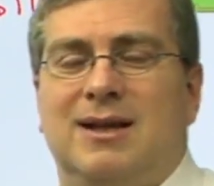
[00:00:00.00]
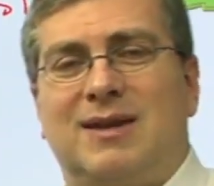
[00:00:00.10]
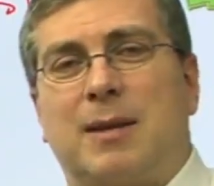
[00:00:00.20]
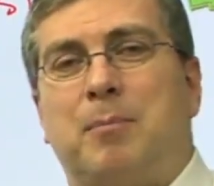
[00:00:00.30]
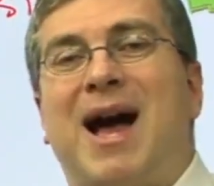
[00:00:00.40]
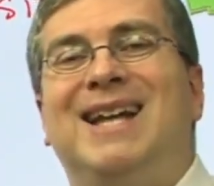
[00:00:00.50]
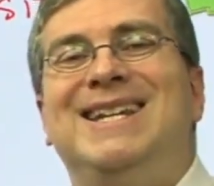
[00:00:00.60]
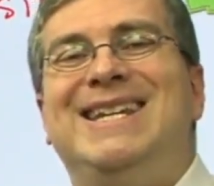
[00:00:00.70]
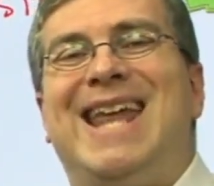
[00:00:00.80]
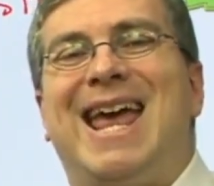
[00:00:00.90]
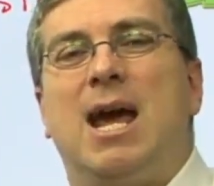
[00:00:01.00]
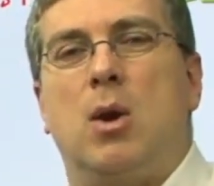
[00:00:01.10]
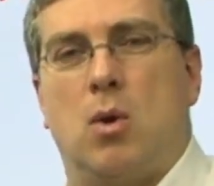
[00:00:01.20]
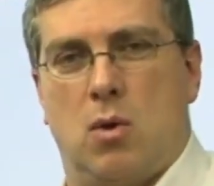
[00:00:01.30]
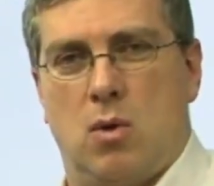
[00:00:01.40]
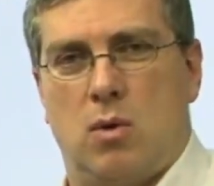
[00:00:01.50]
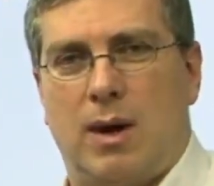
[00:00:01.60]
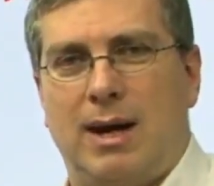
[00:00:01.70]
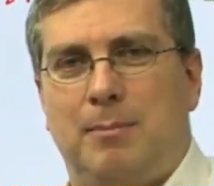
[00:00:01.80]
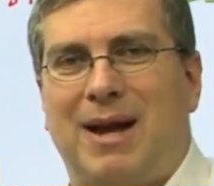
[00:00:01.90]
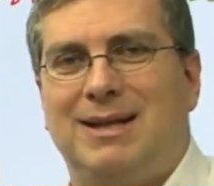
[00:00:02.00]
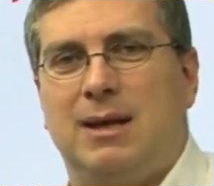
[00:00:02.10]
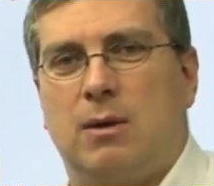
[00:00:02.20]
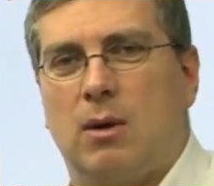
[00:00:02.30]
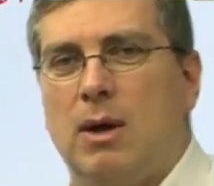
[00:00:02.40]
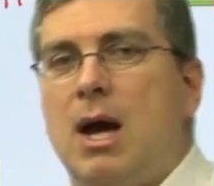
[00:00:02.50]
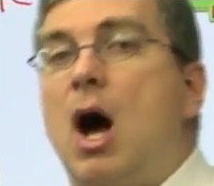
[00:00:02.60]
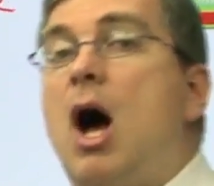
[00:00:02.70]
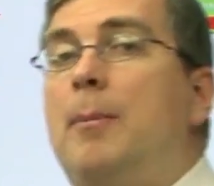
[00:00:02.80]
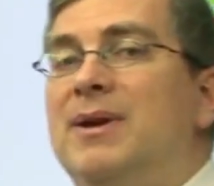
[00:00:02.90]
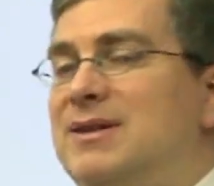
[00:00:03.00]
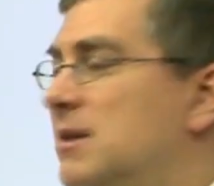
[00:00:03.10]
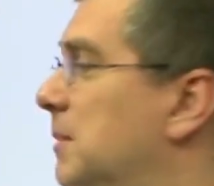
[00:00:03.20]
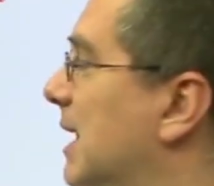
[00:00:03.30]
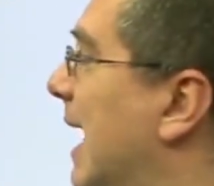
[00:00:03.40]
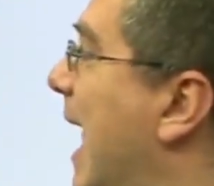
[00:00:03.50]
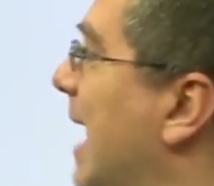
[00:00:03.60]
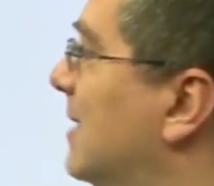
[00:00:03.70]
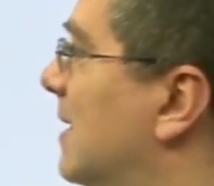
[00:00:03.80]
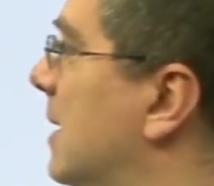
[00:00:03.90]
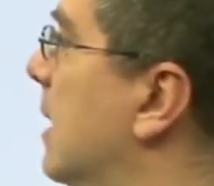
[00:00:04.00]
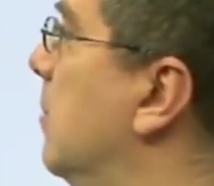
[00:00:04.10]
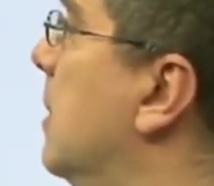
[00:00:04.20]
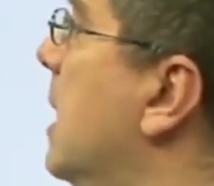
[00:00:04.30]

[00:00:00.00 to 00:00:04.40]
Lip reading: It's like pandero, right? Pandero, opposite meaning, antonym.